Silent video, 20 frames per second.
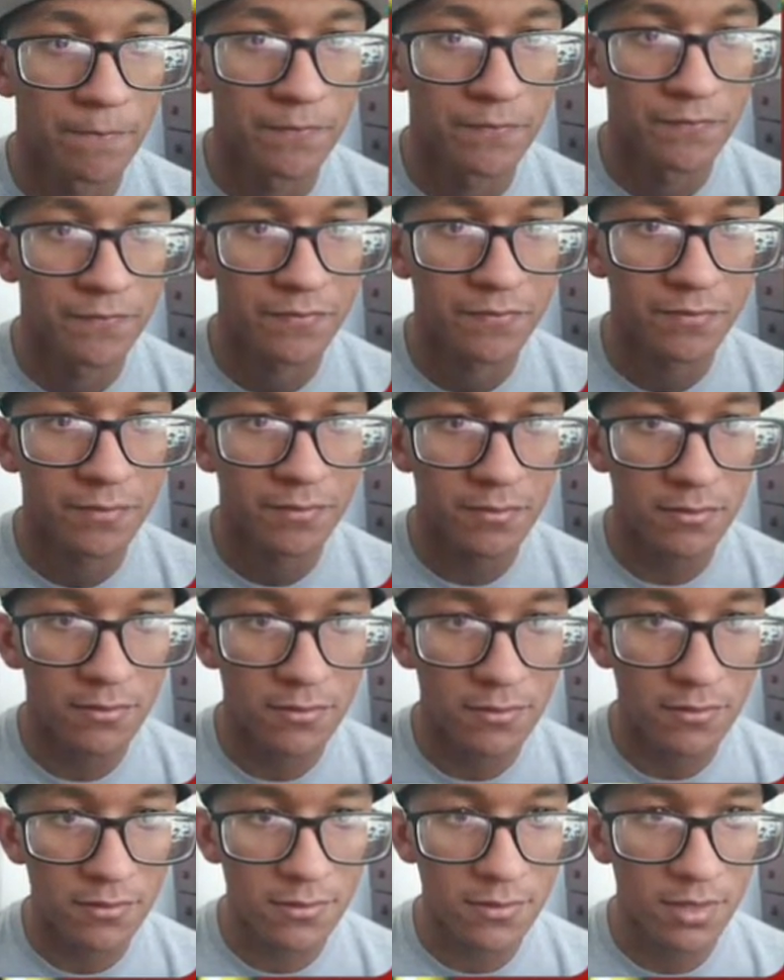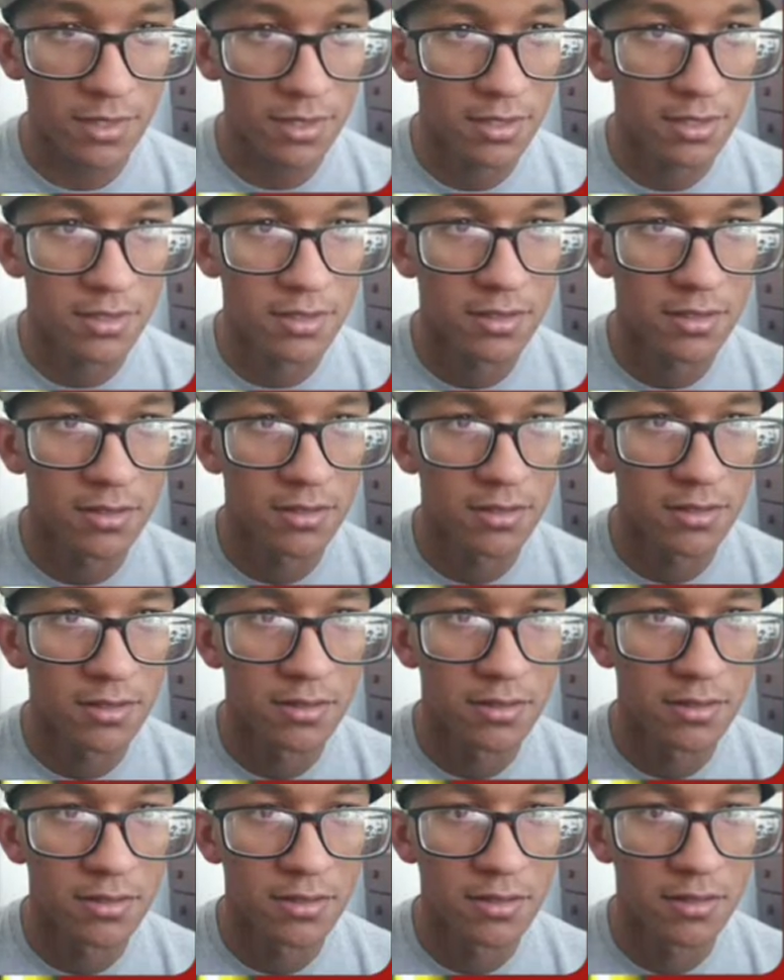(silence)